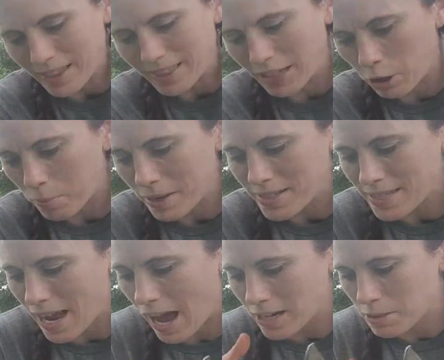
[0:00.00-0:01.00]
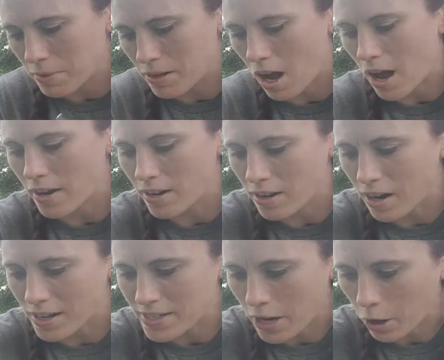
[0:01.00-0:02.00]
a little bit stacked, but not
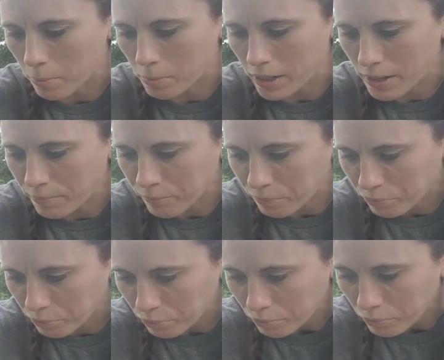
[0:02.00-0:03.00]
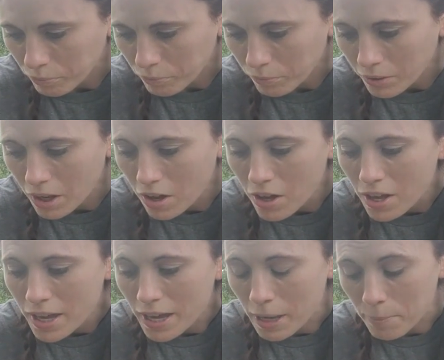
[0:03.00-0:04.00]
terribly.
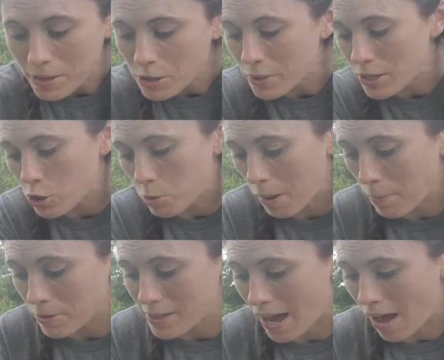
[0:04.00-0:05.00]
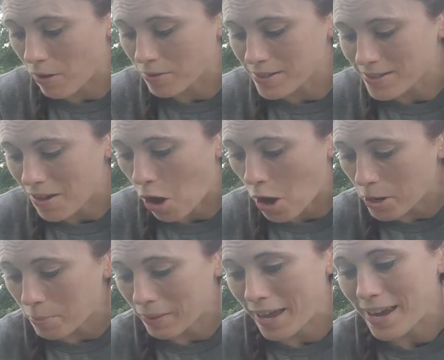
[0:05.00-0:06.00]
In between two paper towels on
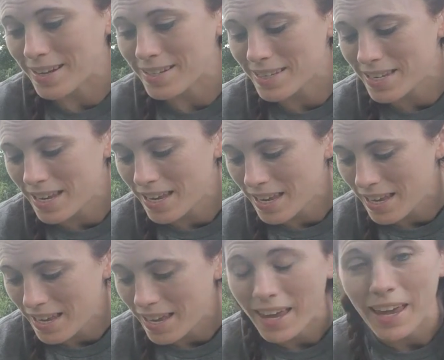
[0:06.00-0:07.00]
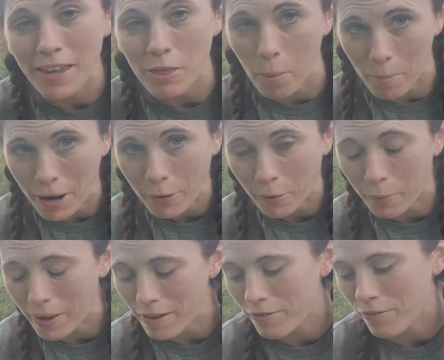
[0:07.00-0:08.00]
a plate in the
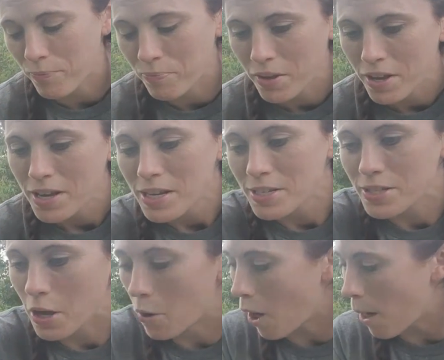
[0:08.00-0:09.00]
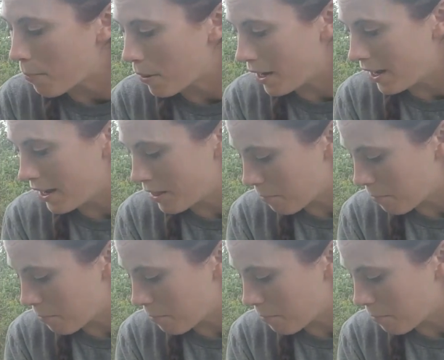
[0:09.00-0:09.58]
microwave. So I'll put it